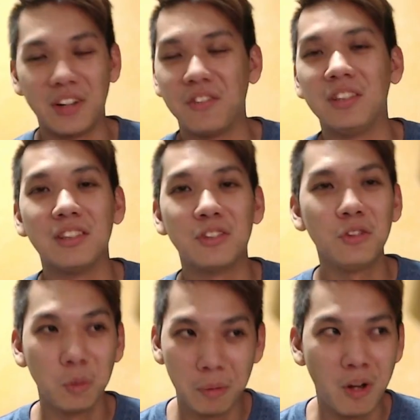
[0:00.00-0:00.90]
everything. So
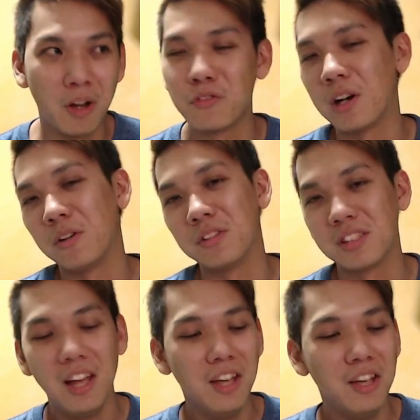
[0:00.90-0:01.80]
it took me quite a few hours.
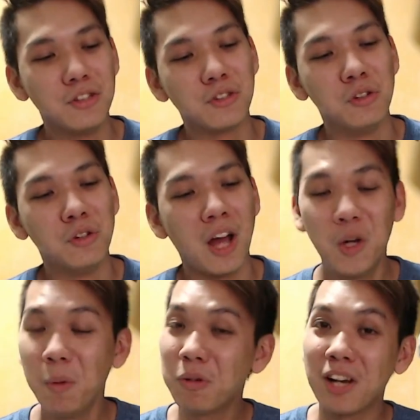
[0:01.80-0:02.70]
So I
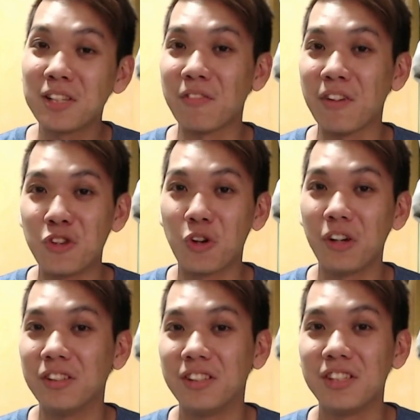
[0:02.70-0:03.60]
hope you guys have
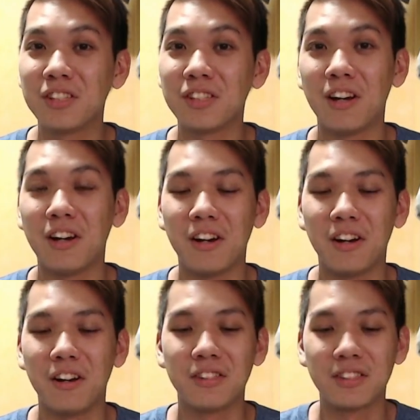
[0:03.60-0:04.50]
enjoyed this
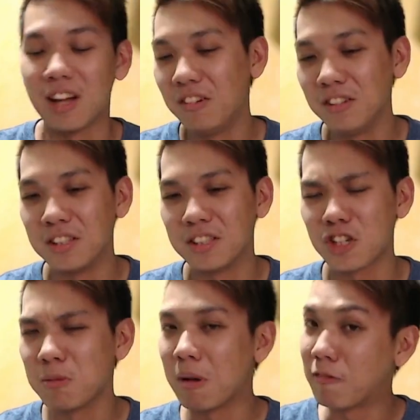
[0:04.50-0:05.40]
style. It's
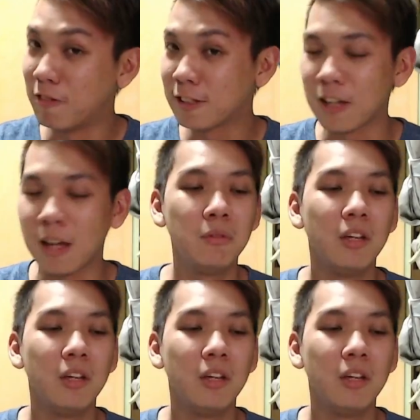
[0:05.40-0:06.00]
actually my first time